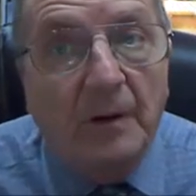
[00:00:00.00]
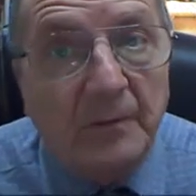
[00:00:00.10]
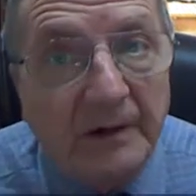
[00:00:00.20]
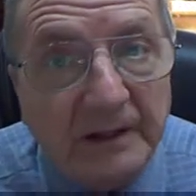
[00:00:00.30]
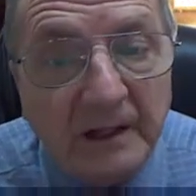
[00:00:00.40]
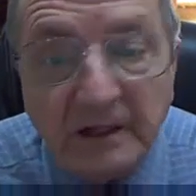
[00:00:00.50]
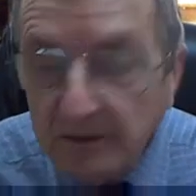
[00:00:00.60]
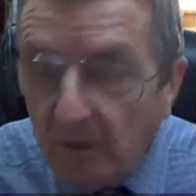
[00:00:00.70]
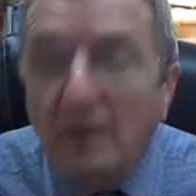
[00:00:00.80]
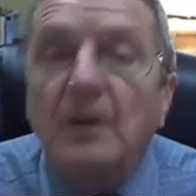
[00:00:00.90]
oh, I'm going to
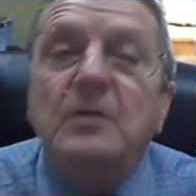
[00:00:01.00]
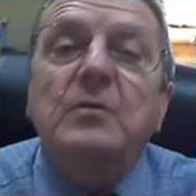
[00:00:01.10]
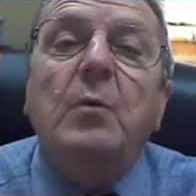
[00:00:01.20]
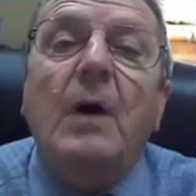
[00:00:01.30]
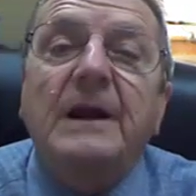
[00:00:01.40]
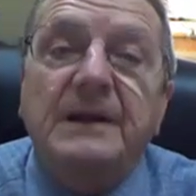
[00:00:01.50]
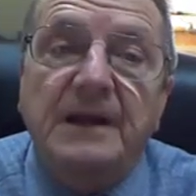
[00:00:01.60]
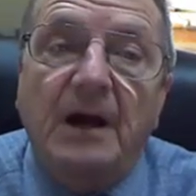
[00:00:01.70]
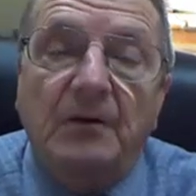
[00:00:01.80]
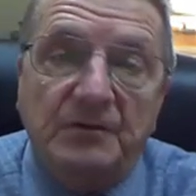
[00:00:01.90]
get it. No, you want
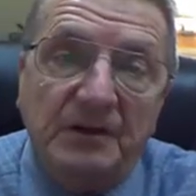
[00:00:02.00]
it now.